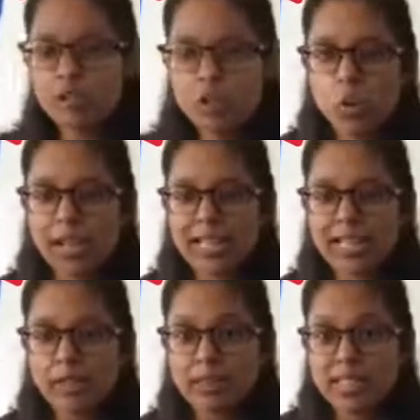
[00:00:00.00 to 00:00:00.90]
And can you
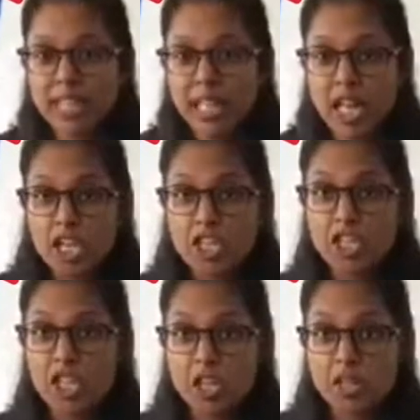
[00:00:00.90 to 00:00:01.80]
say T?
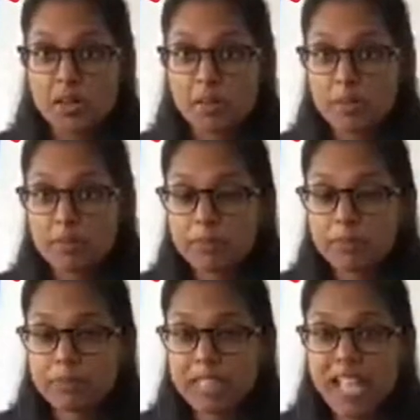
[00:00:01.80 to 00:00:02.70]

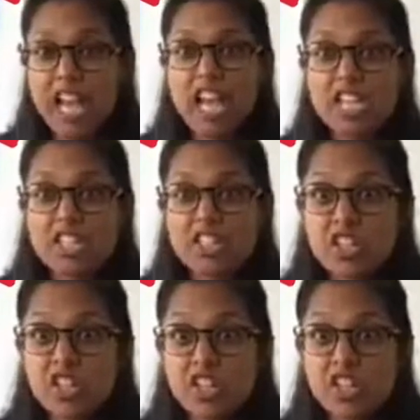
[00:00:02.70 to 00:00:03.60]

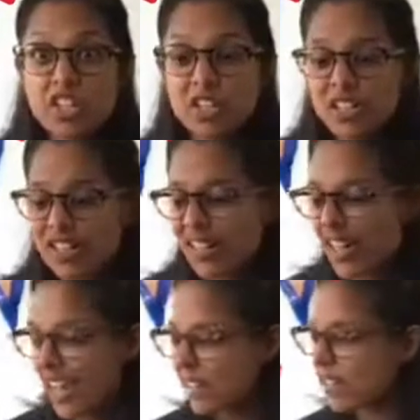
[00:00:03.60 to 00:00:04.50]
T.
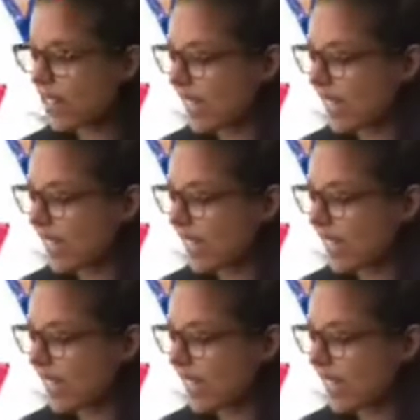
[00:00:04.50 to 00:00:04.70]
Lovely.